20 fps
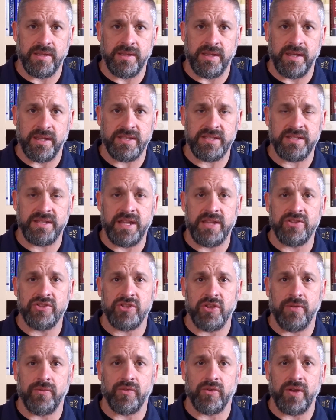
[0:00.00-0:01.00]

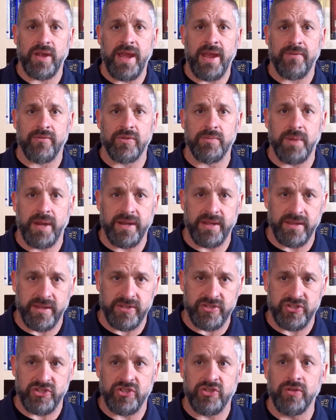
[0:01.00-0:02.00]
extends over everybody, that
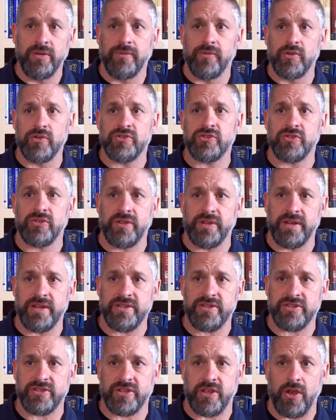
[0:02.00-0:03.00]
is universal in
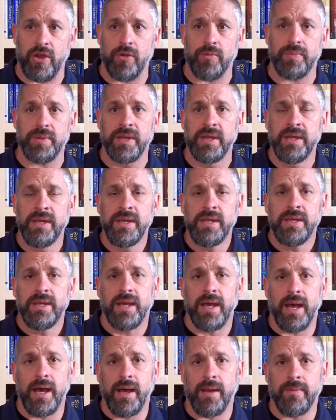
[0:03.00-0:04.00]
its scope,
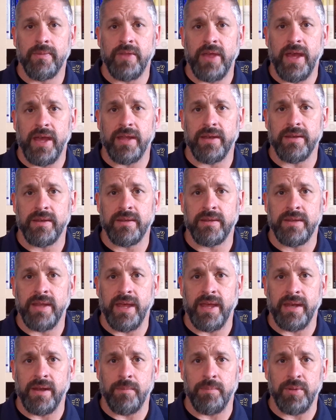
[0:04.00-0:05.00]

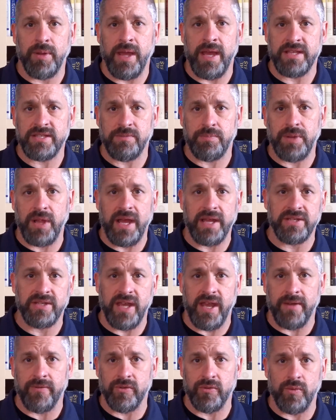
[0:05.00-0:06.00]
that has applied
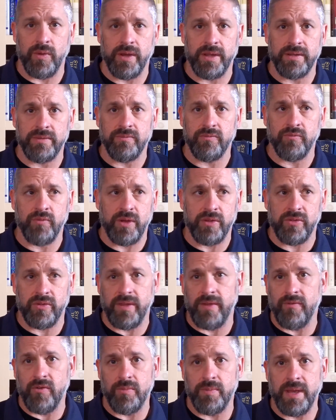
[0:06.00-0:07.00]
to everyone, whether
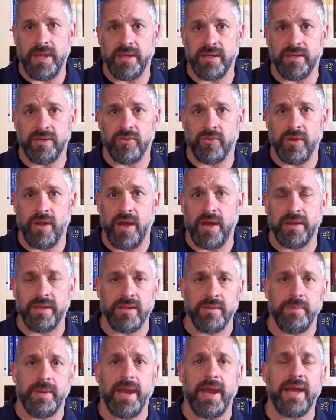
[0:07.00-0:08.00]
they've obeyed it or not
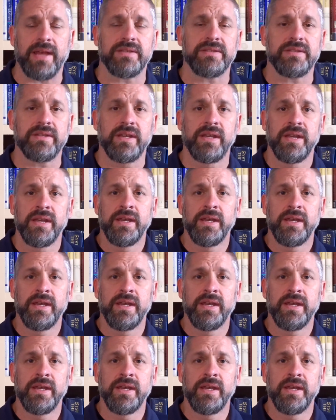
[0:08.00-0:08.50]
in the past?